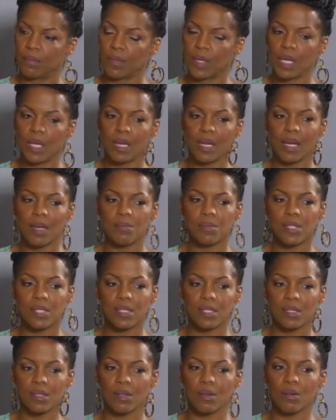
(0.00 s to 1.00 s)
And I'm
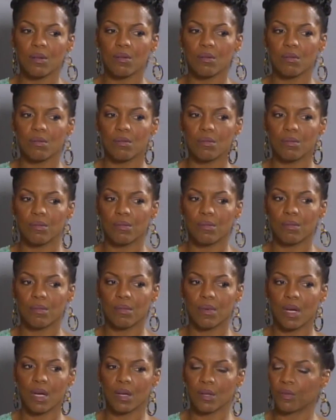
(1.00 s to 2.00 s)
still
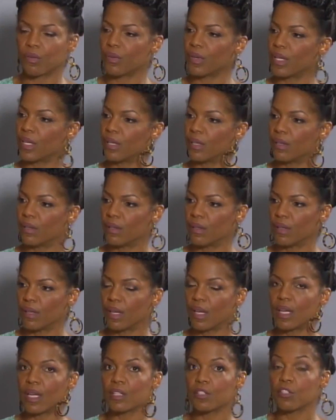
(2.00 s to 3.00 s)
hungry
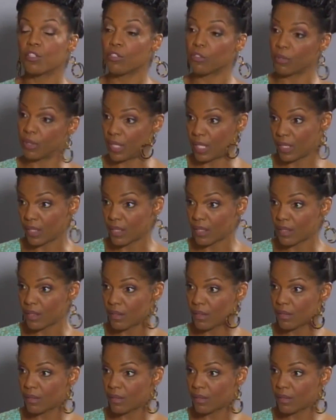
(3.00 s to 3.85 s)
and curious.